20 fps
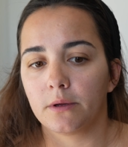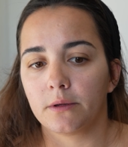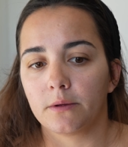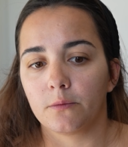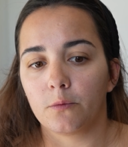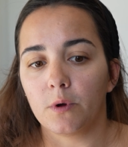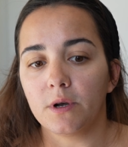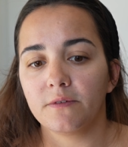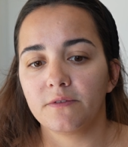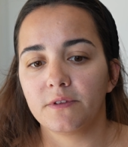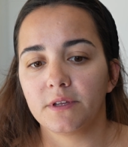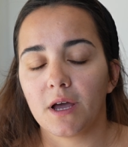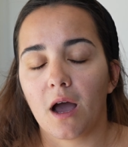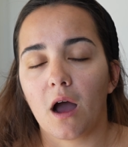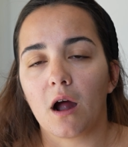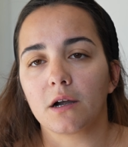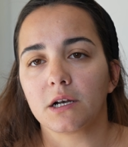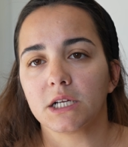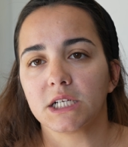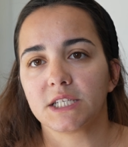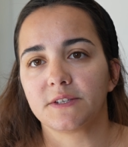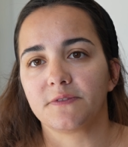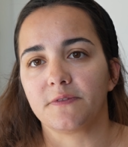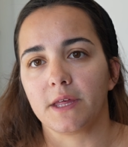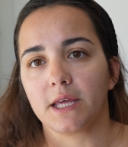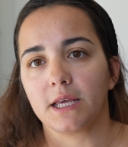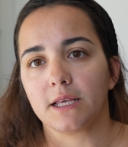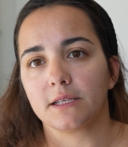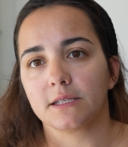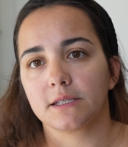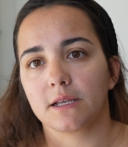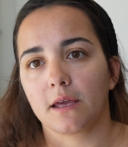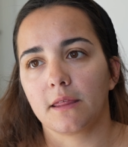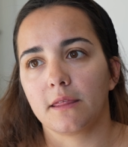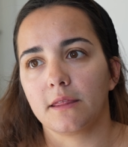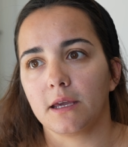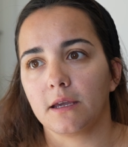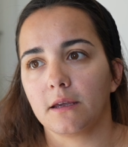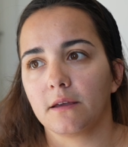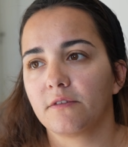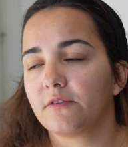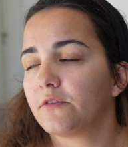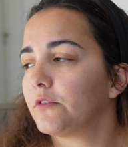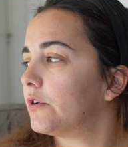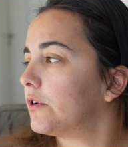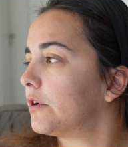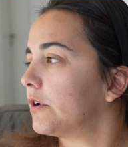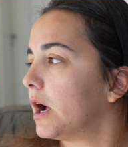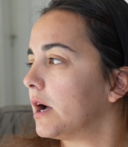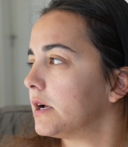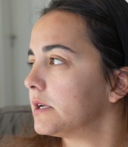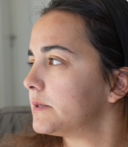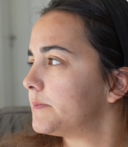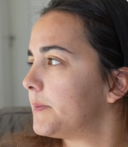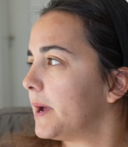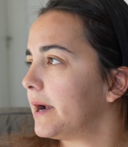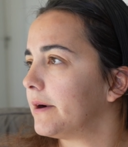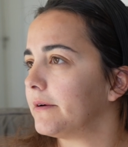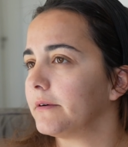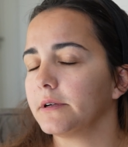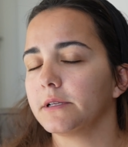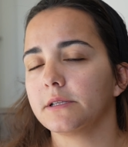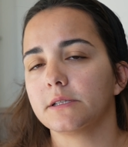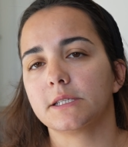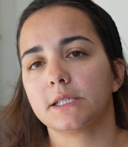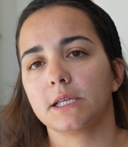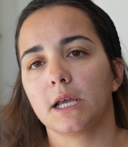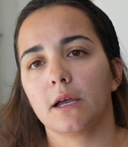one of the hardest things I think for us parents,